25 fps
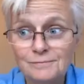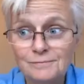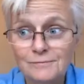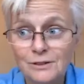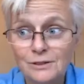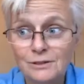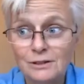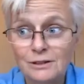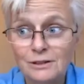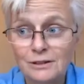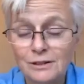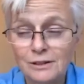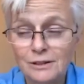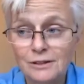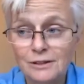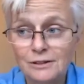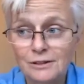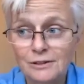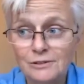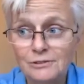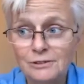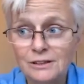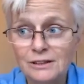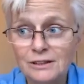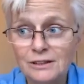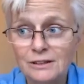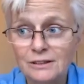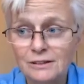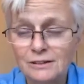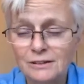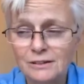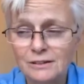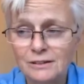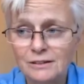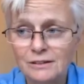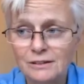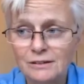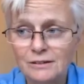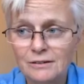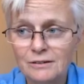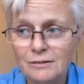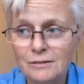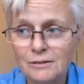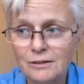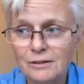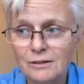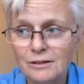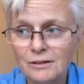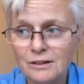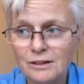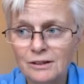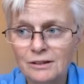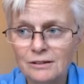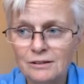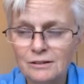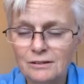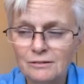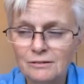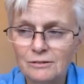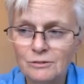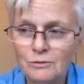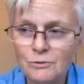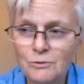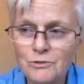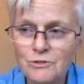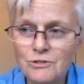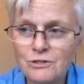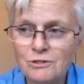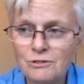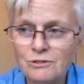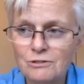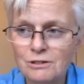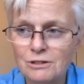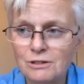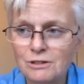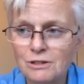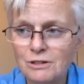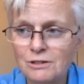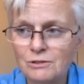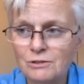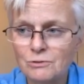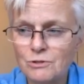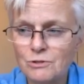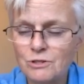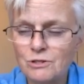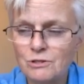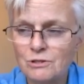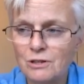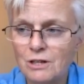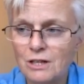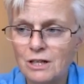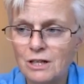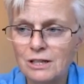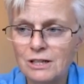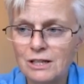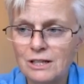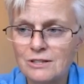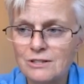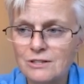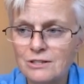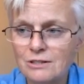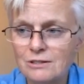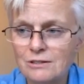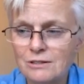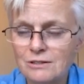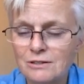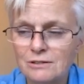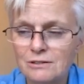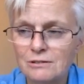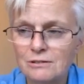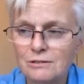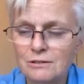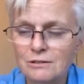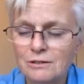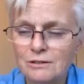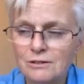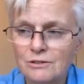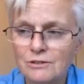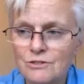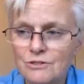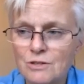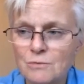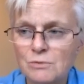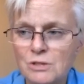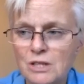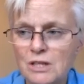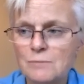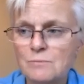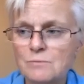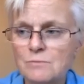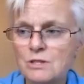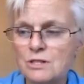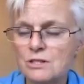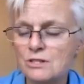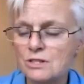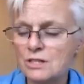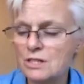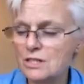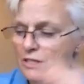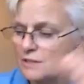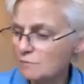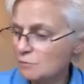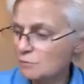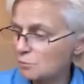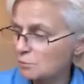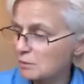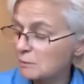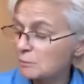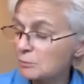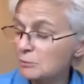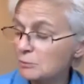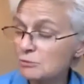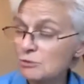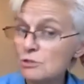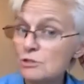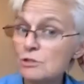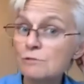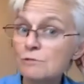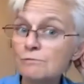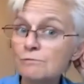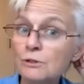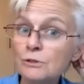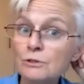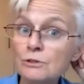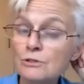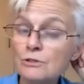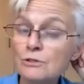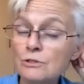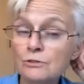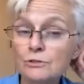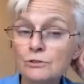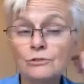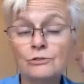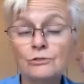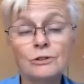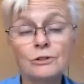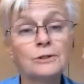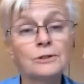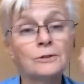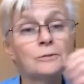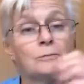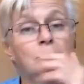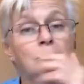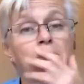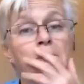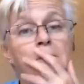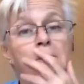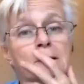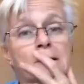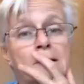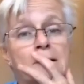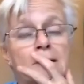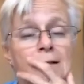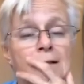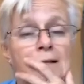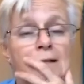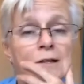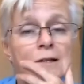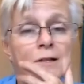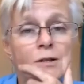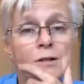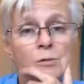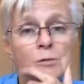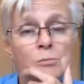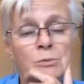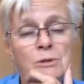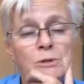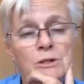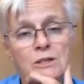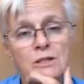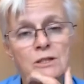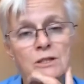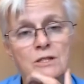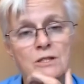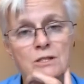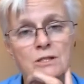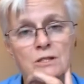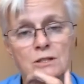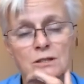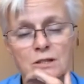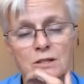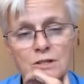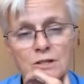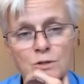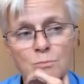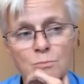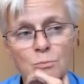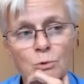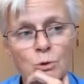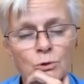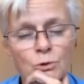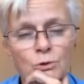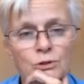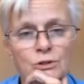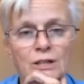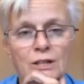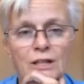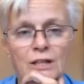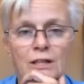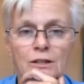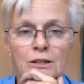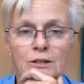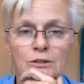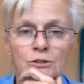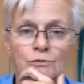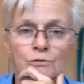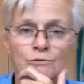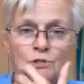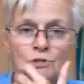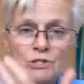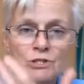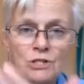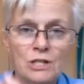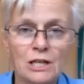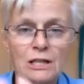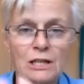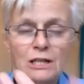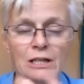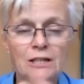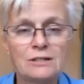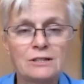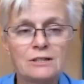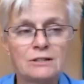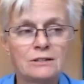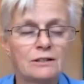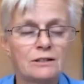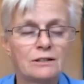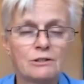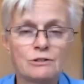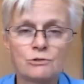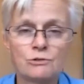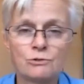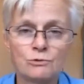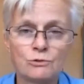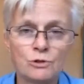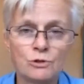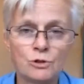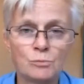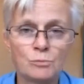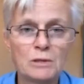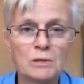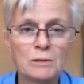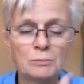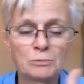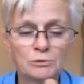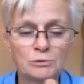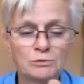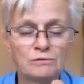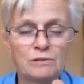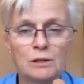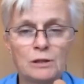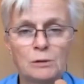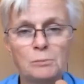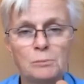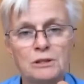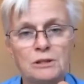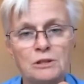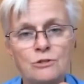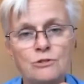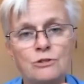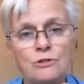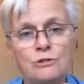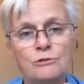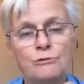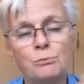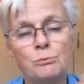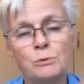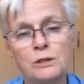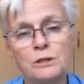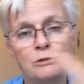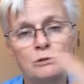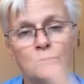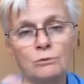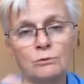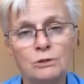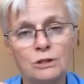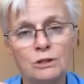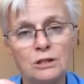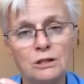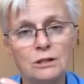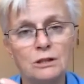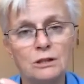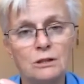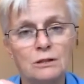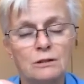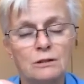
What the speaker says: no, I agree. It also highlights that sometimes it's easy for people just to focus on the drone, but it isn't. It's more than that. And you've just highlighted there, it's also the people developing the software, or the